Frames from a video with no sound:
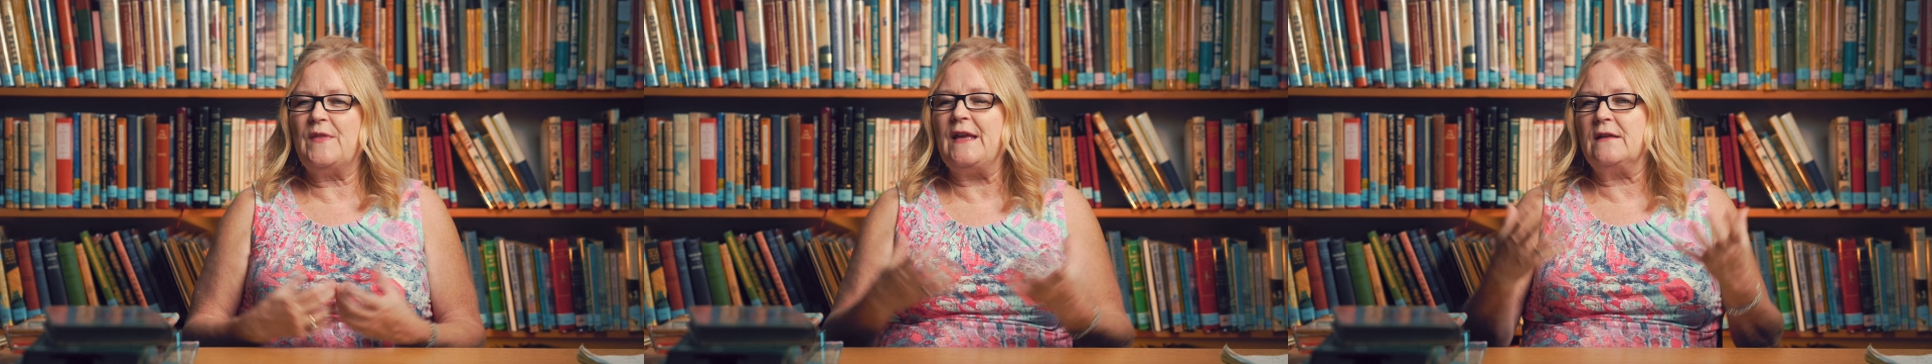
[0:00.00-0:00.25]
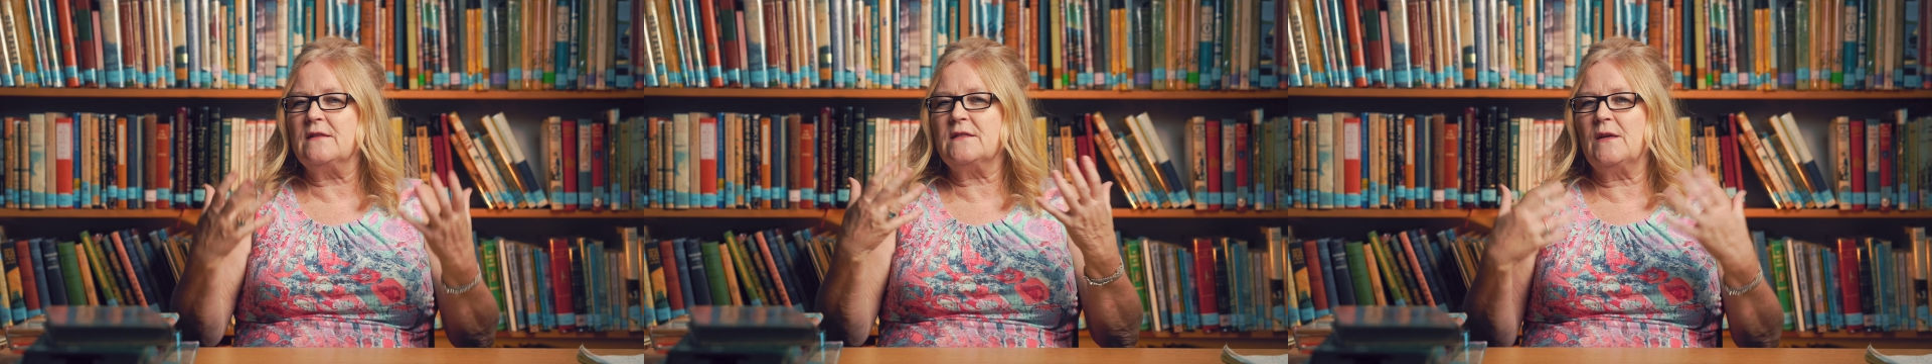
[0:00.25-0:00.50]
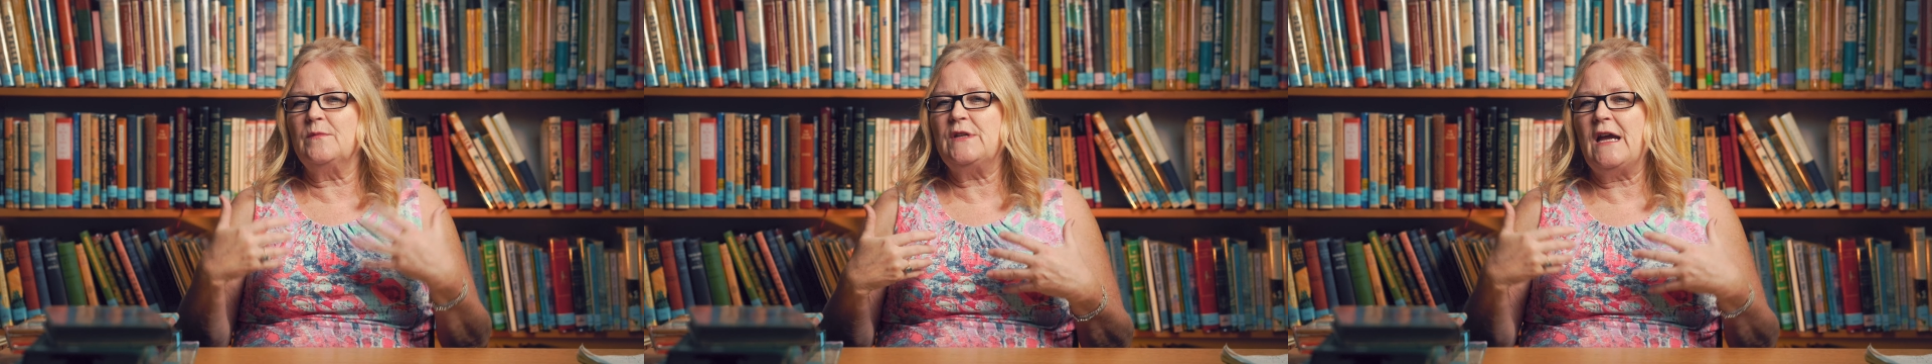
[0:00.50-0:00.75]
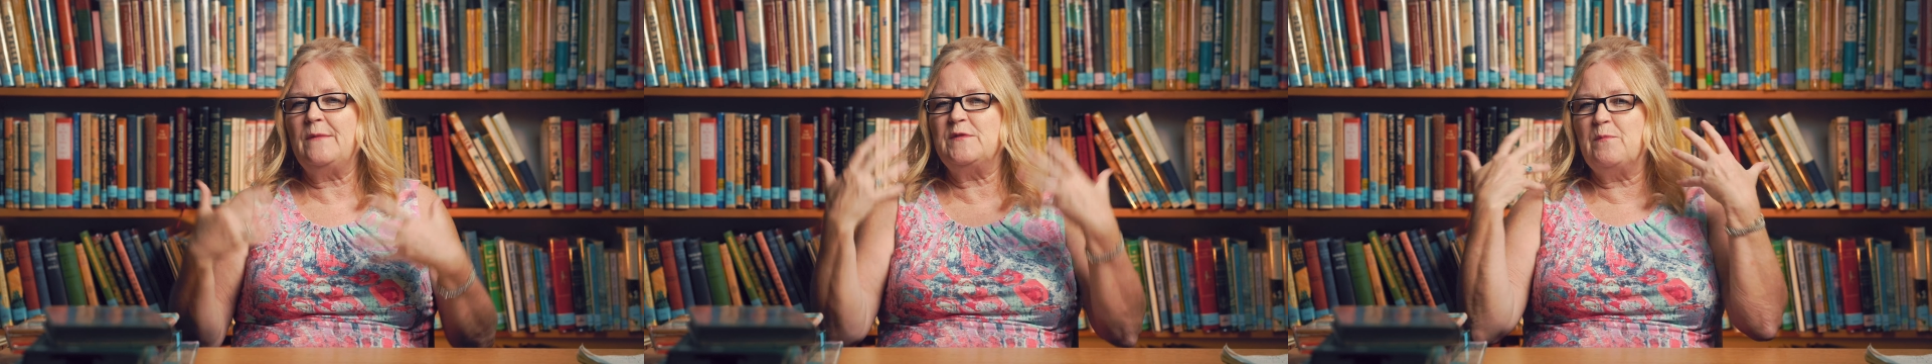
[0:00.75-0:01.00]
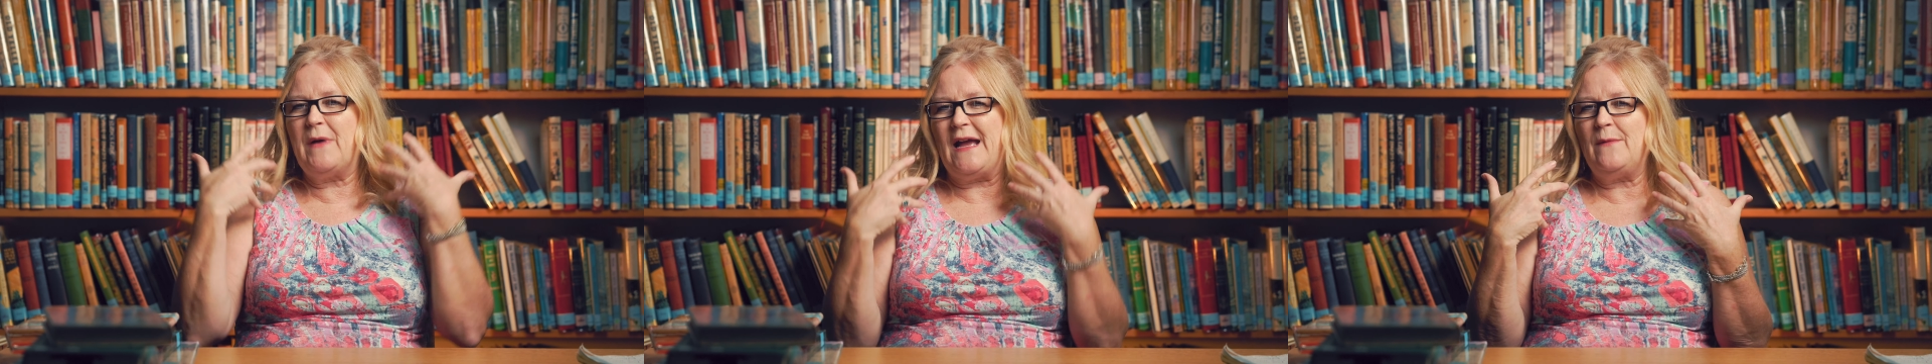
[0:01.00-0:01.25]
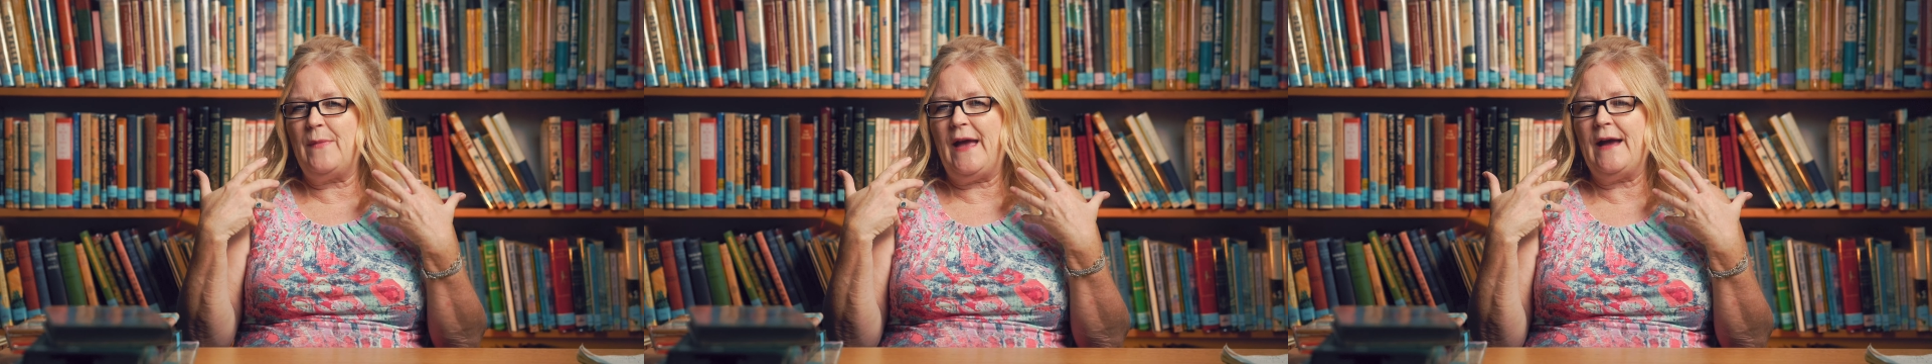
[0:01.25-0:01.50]
they can sometimes
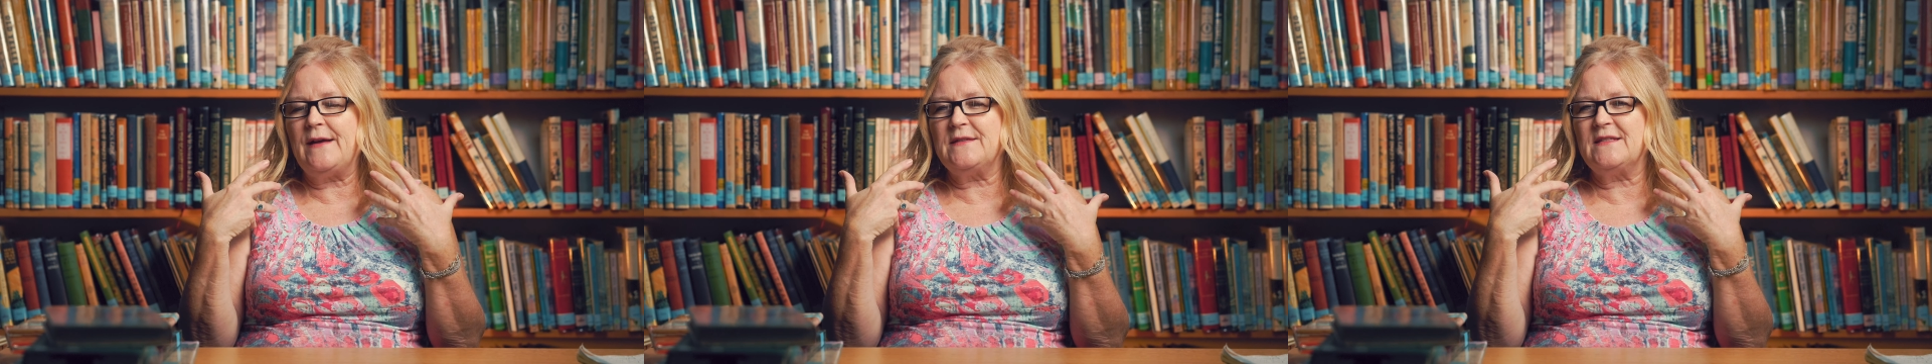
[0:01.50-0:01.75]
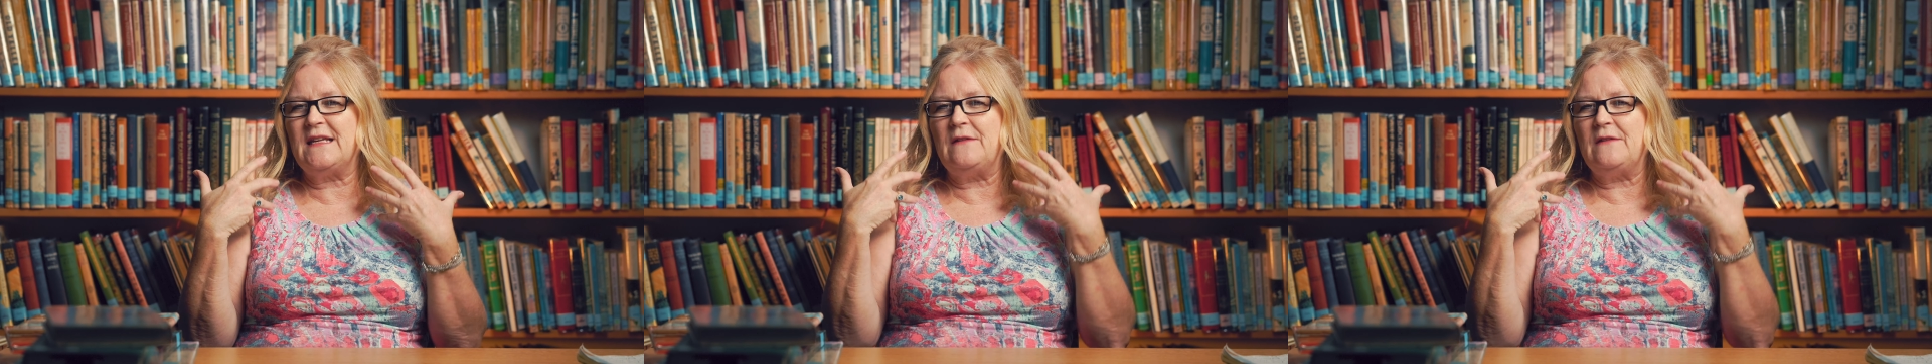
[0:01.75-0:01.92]
bypass